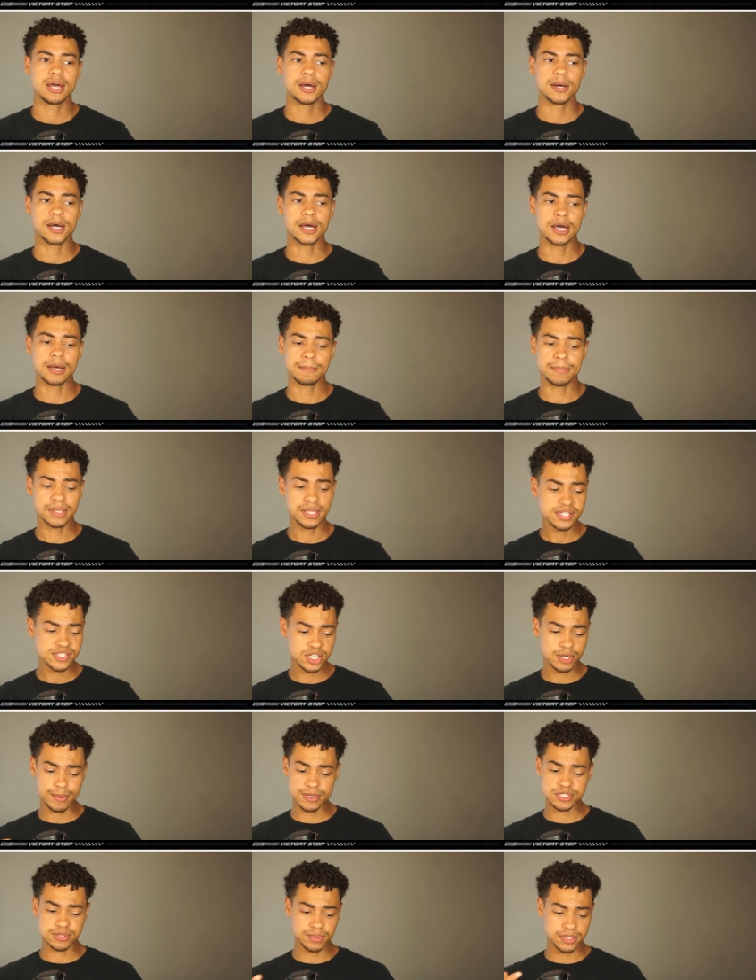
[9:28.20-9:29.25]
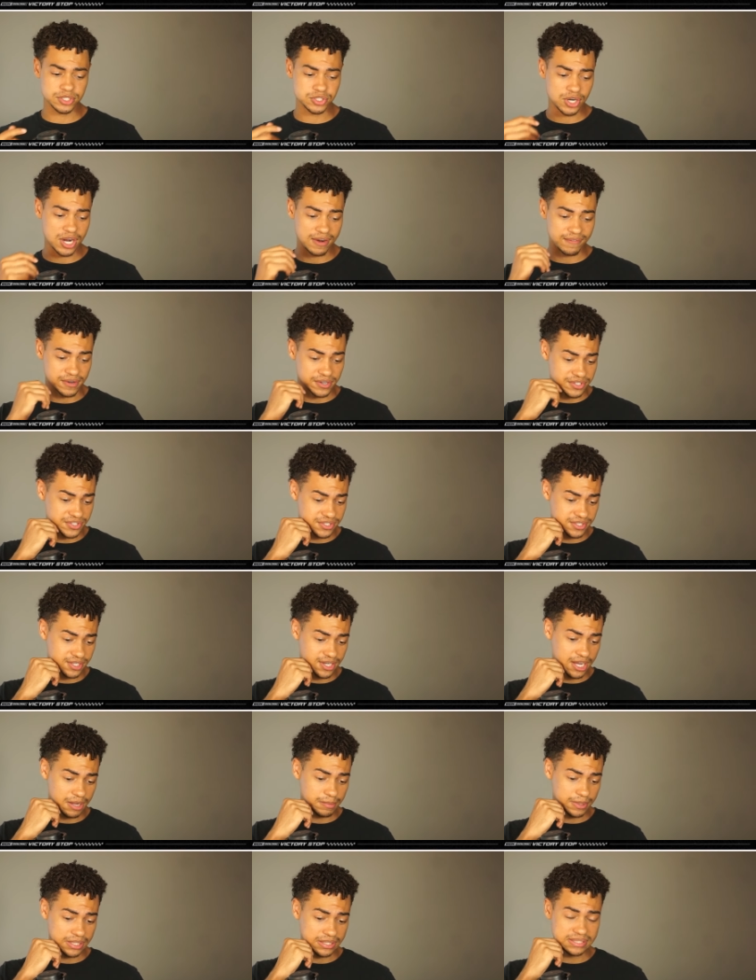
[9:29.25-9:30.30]
Uh, but let's talk about some of the drivers.
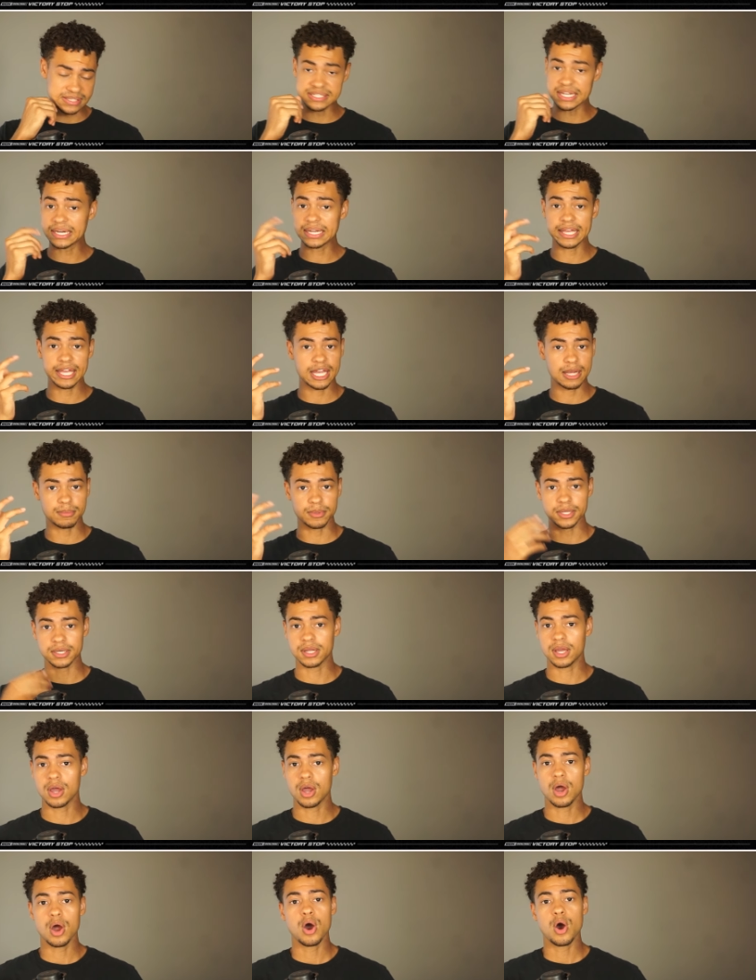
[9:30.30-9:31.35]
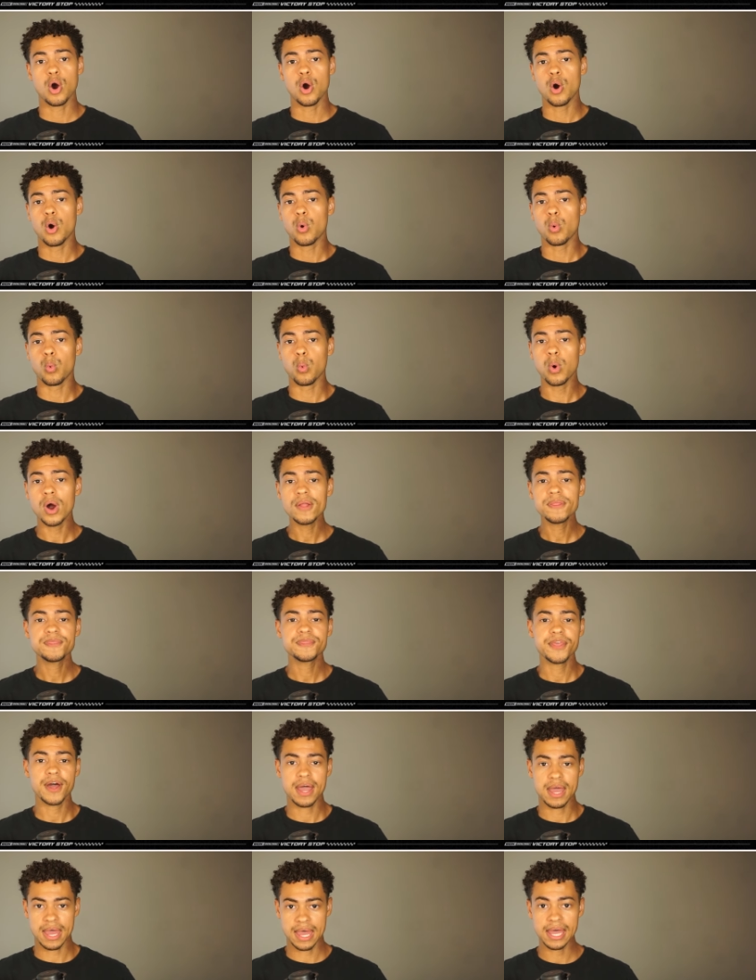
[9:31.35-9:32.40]
I mean, Denny Hamlin. What
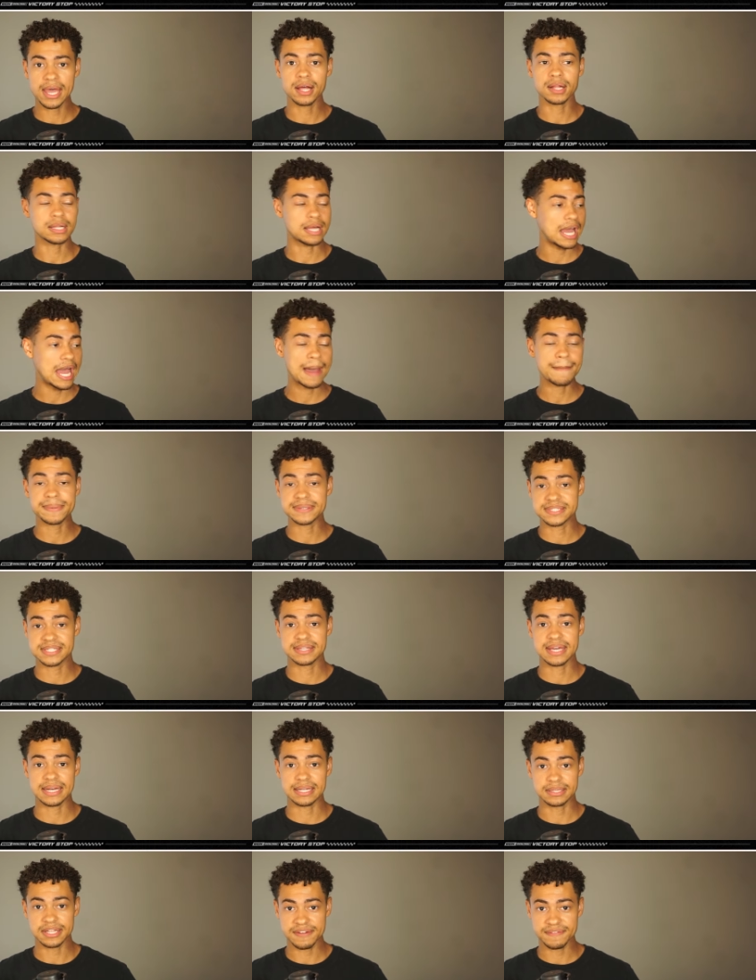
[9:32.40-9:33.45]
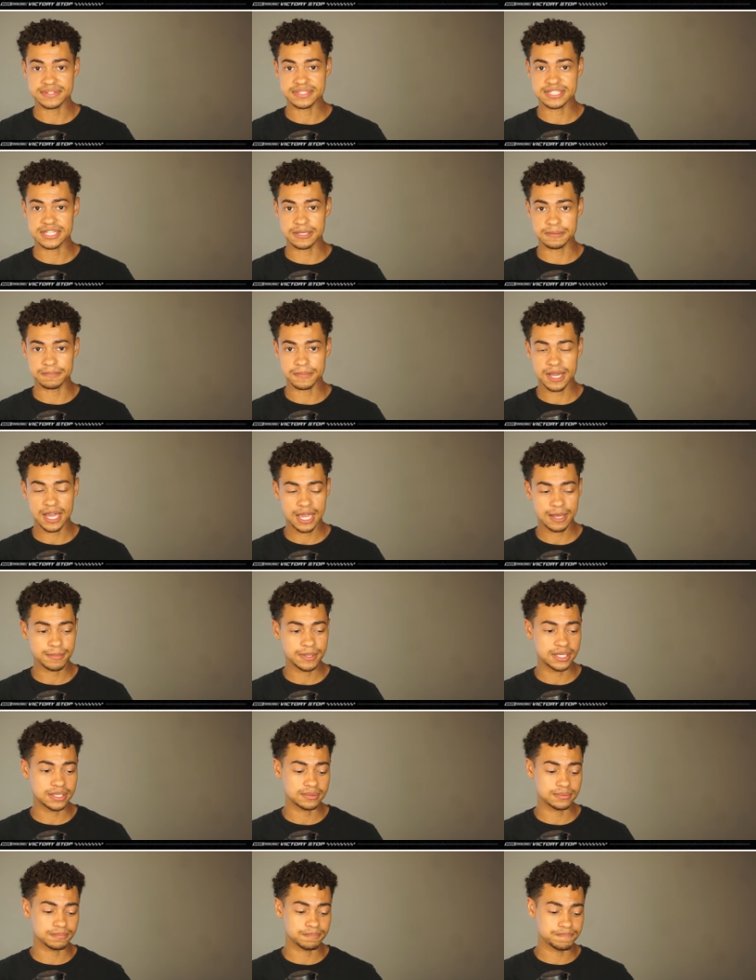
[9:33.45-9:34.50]
the hell happened to that eleven team? I
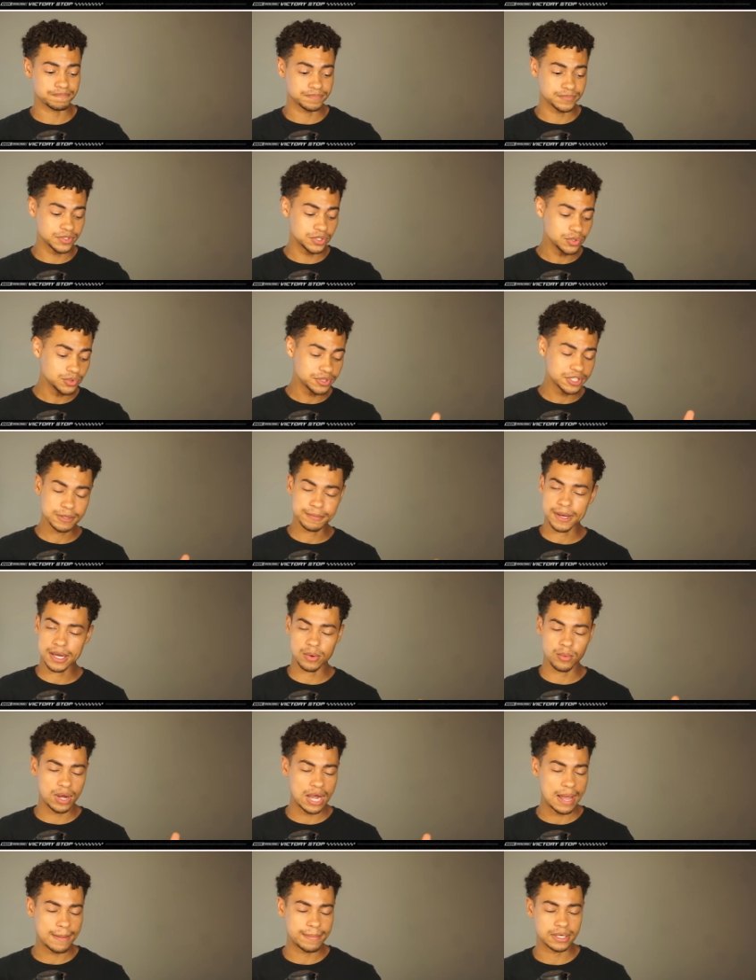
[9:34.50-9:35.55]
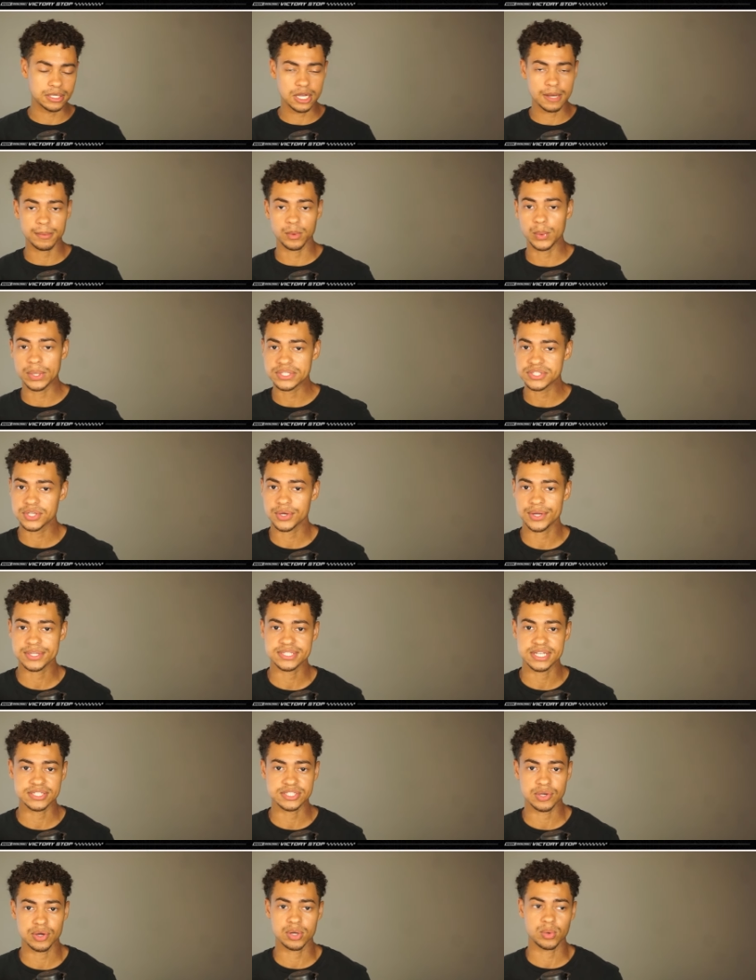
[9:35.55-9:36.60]
mean, you think about what happened a couple weeks ago at
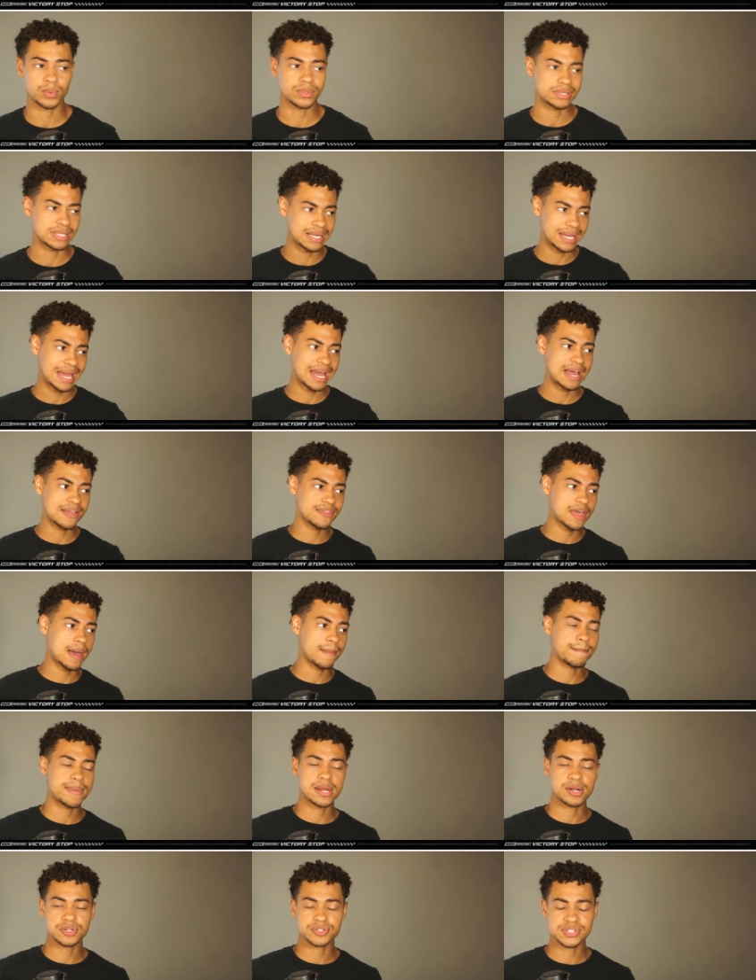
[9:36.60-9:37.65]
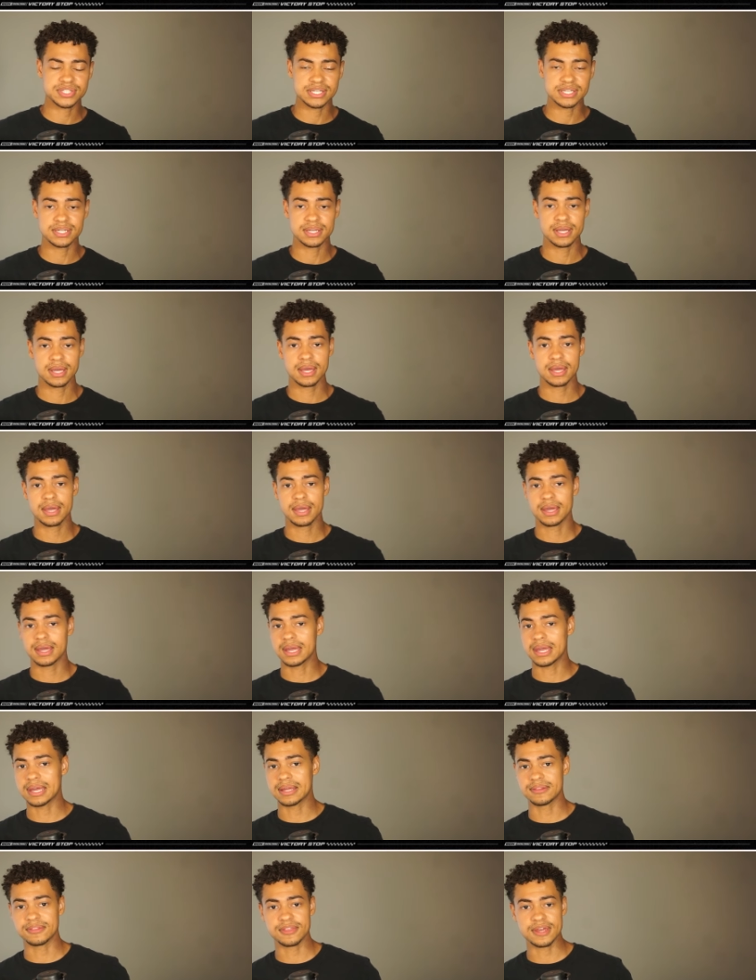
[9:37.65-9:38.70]
Daytona when they had that penalty,
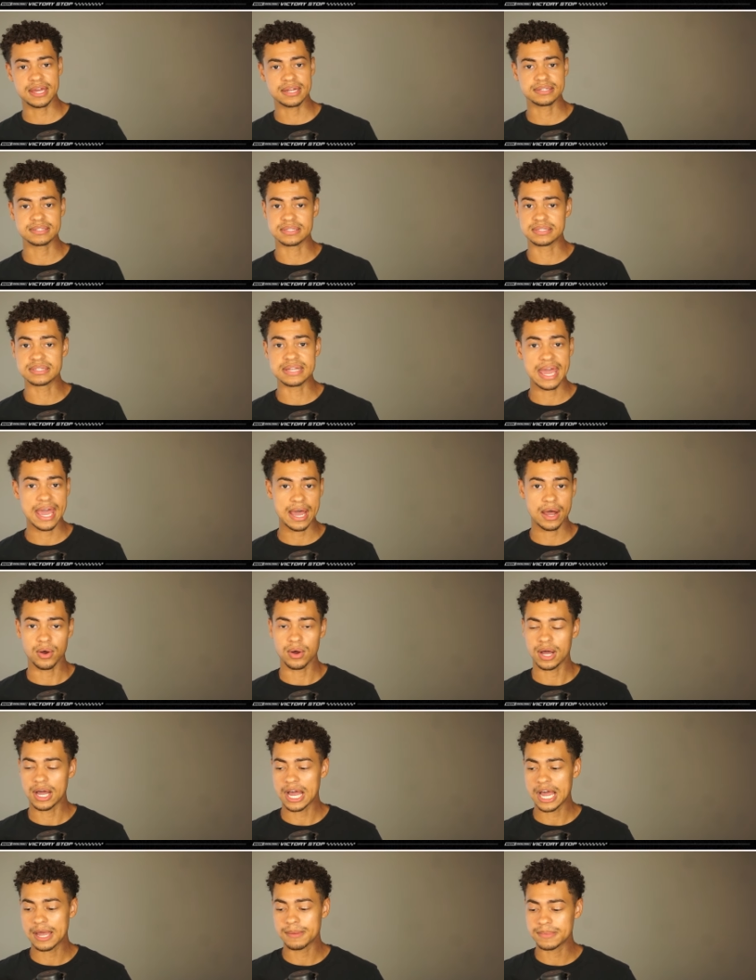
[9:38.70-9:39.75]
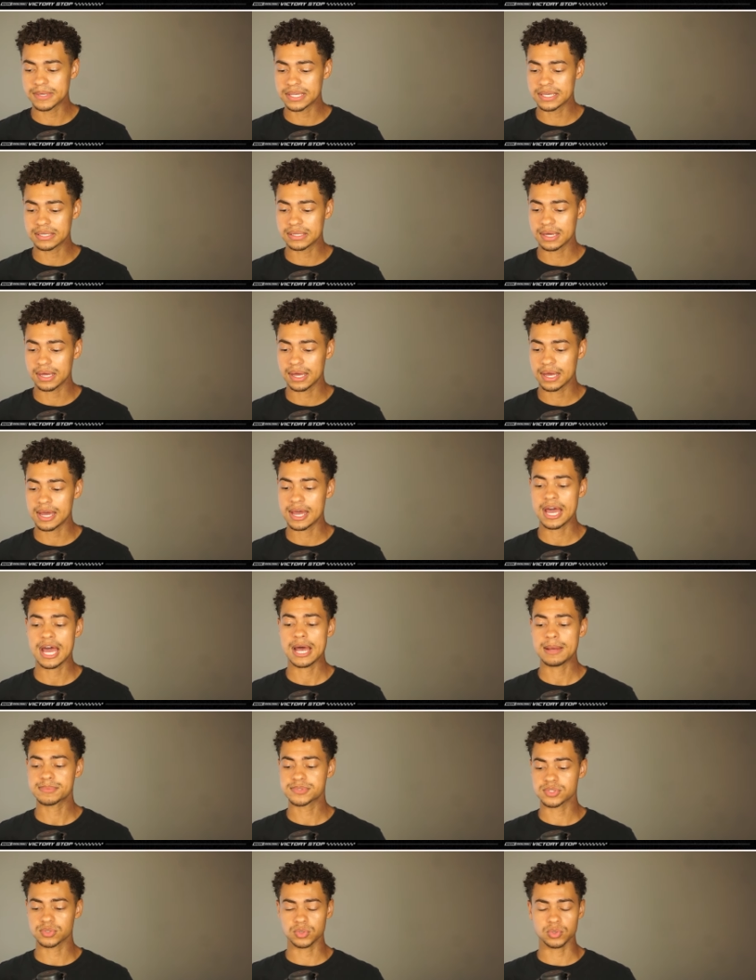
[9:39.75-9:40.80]
and then now. I mean,
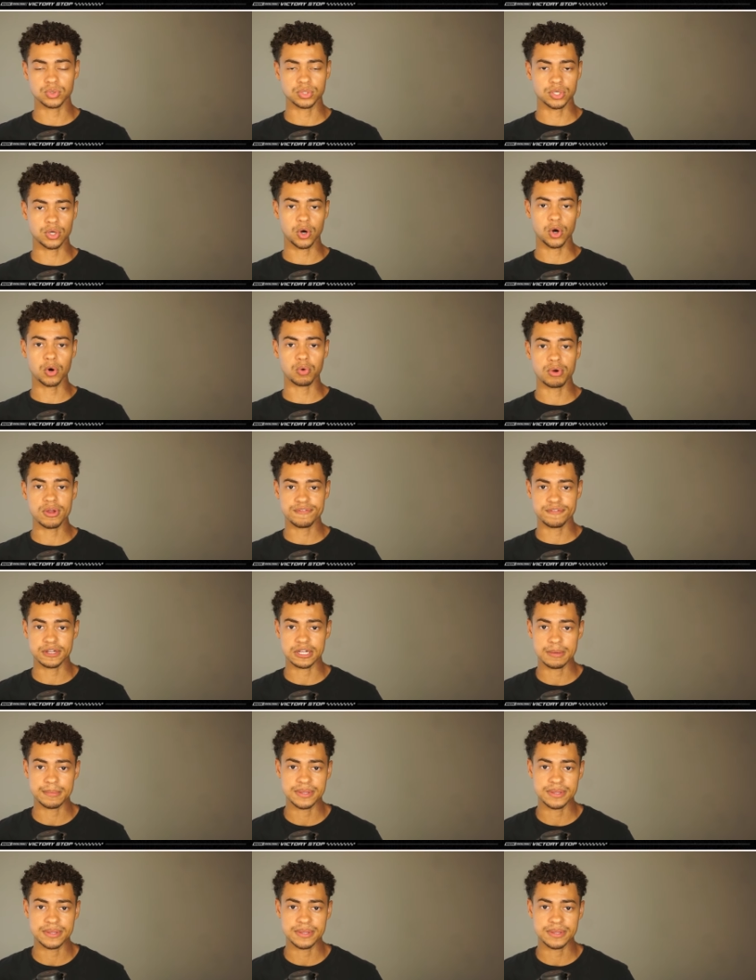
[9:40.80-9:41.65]
absolutely horrific.